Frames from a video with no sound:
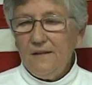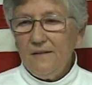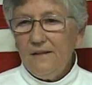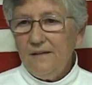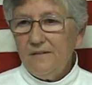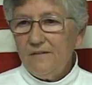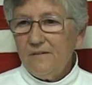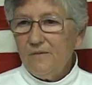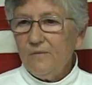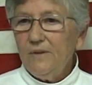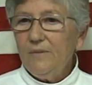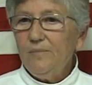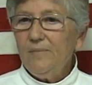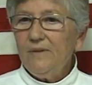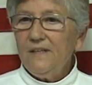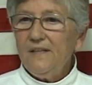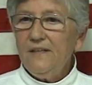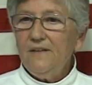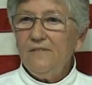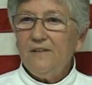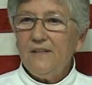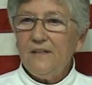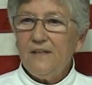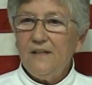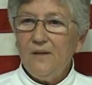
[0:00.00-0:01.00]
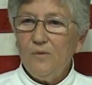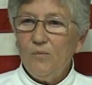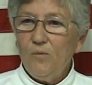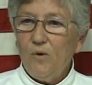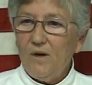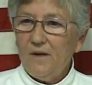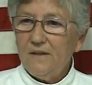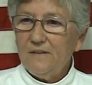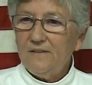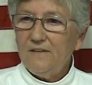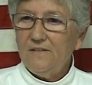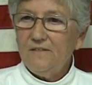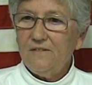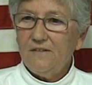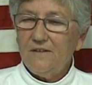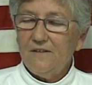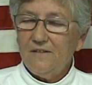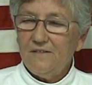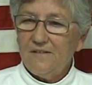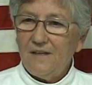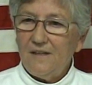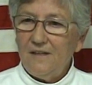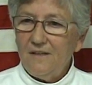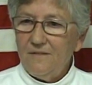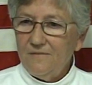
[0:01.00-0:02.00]
And they said, "We believe that he walked into
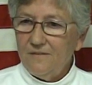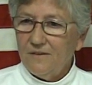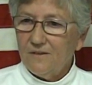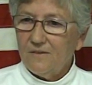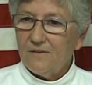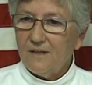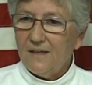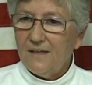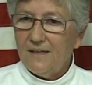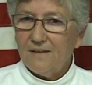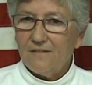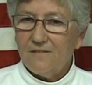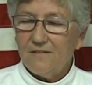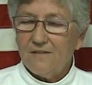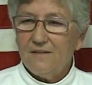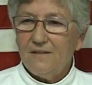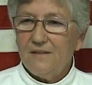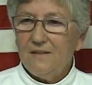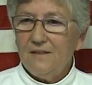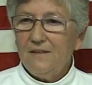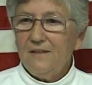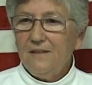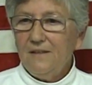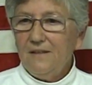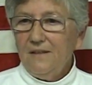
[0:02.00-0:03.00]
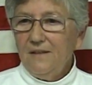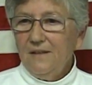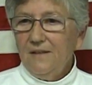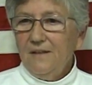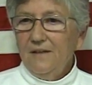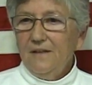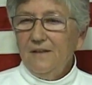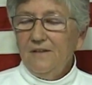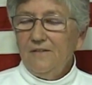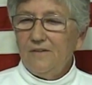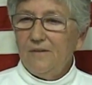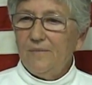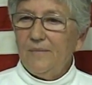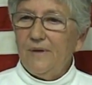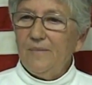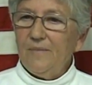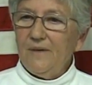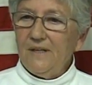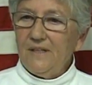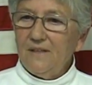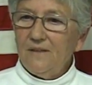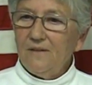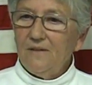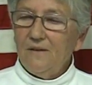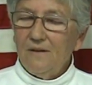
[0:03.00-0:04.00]
this elephant grass." So my
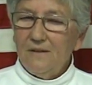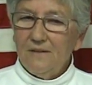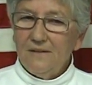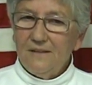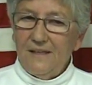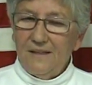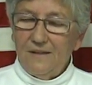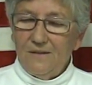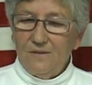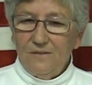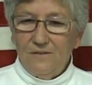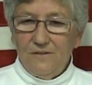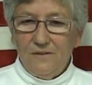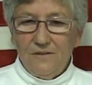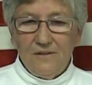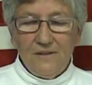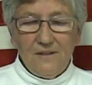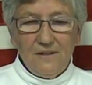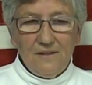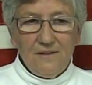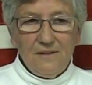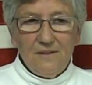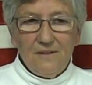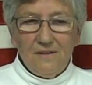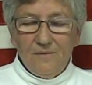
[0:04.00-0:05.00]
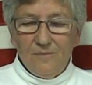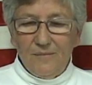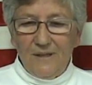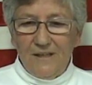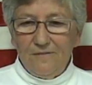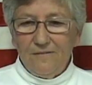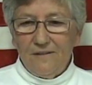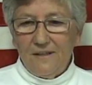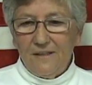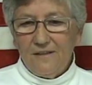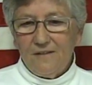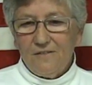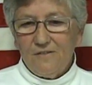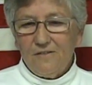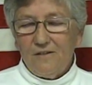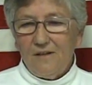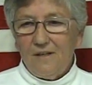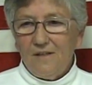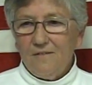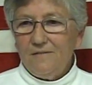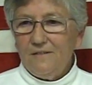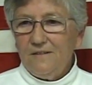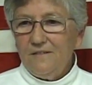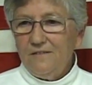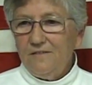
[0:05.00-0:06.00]
mother called down to the my father's
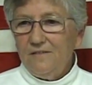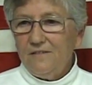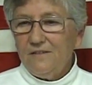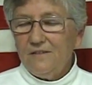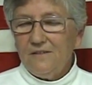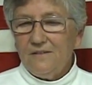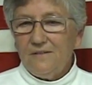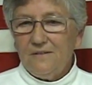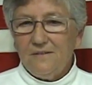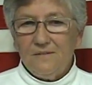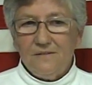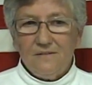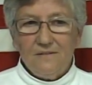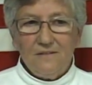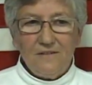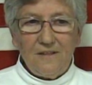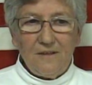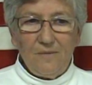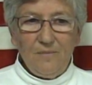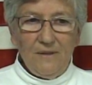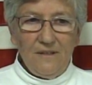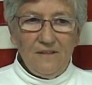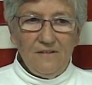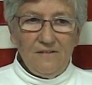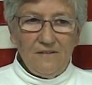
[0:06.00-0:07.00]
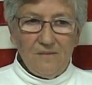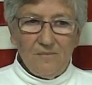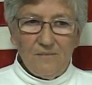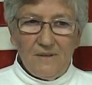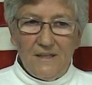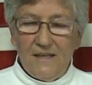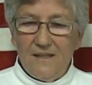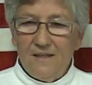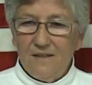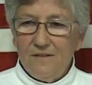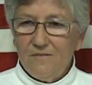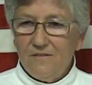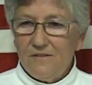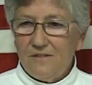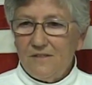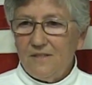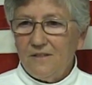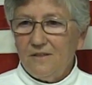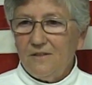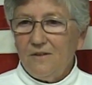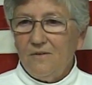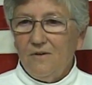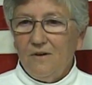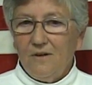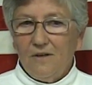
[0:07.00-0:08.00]
office, you know, and send me some natives, and
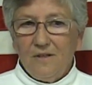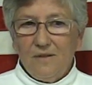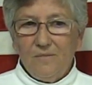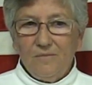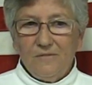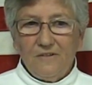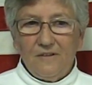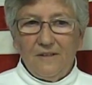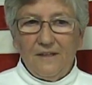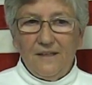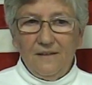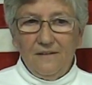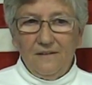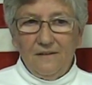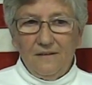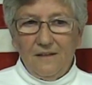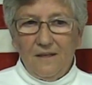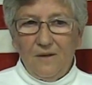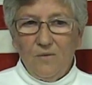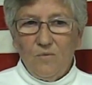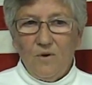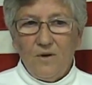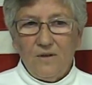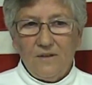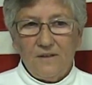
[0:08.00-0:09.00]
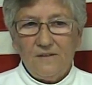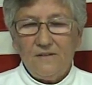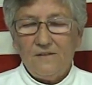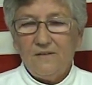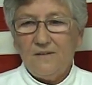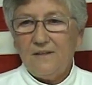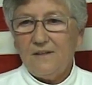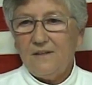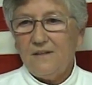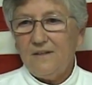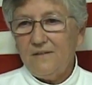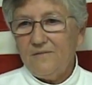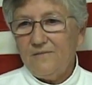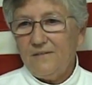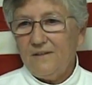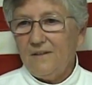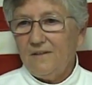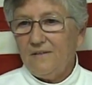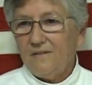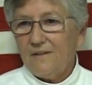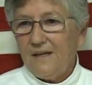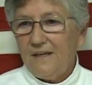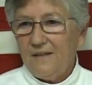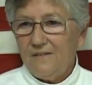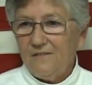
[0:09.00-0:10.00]
they go arm's length, and they walk into the
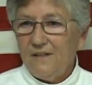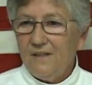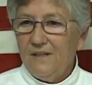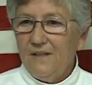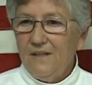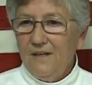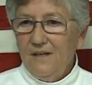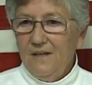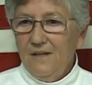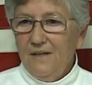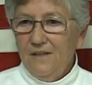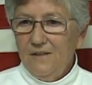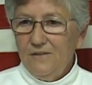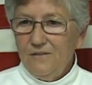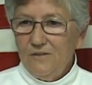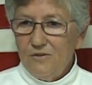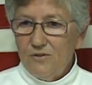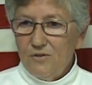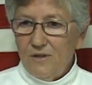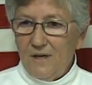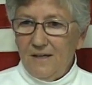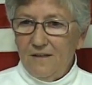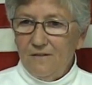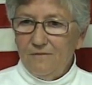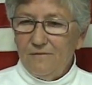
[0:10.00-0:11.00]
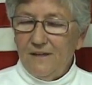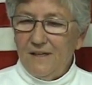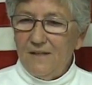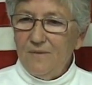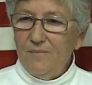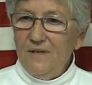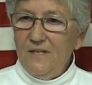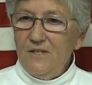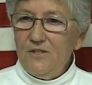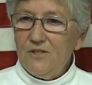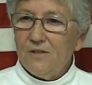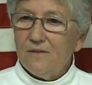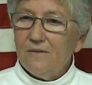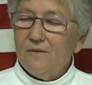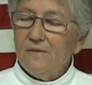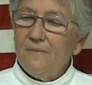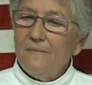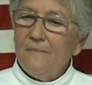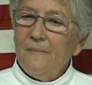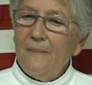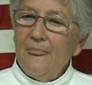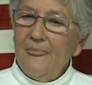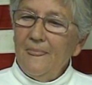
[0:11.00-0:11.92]
elephant grass to try to find Mijo.